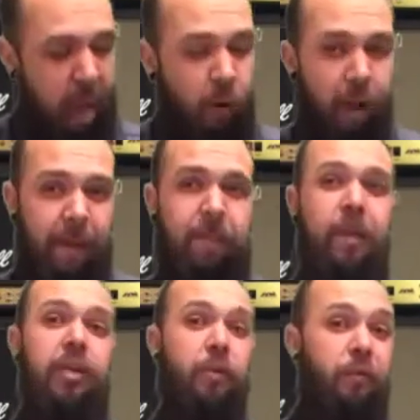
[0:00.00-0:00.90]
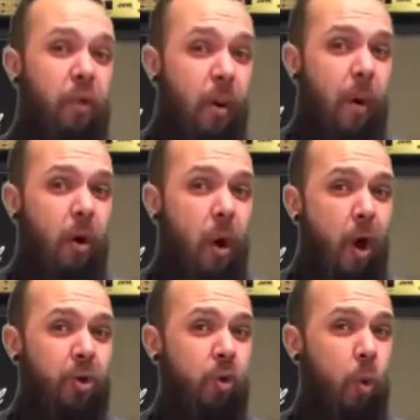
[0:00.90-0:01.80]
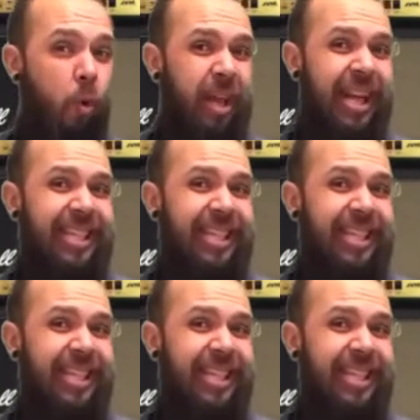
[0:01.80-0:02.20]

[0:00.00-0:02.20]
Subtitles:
Okay, so from our last chord,